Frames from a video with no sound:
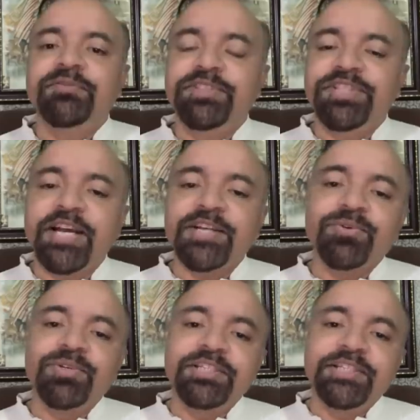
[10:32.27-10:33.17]
which had
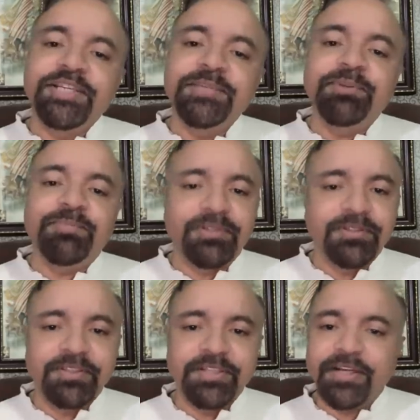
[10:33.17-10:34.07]
only
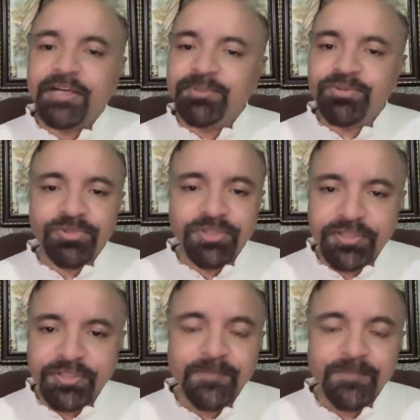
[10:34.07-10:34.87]
three army soldiers.